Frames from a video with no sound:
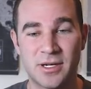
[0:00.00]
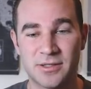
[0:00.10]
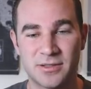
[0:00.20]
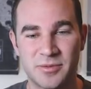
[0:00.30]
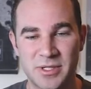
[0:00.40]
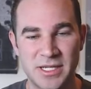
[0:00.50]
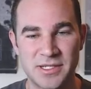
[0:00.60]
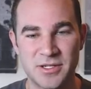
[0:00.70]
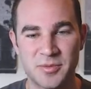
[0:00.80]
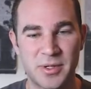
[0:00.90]
calls a little bit
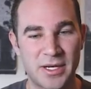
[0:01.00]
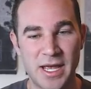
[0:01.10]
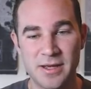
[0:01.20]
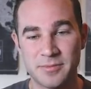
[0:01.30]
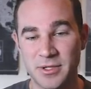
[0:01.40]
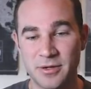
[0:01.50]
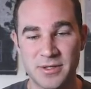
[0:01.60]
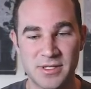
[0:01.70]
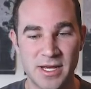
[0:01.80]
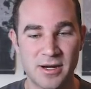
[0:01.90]
easier, but hey, you know,
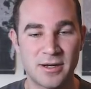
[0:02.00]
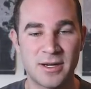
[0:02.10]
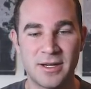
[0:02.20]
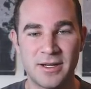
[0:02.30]
it's there.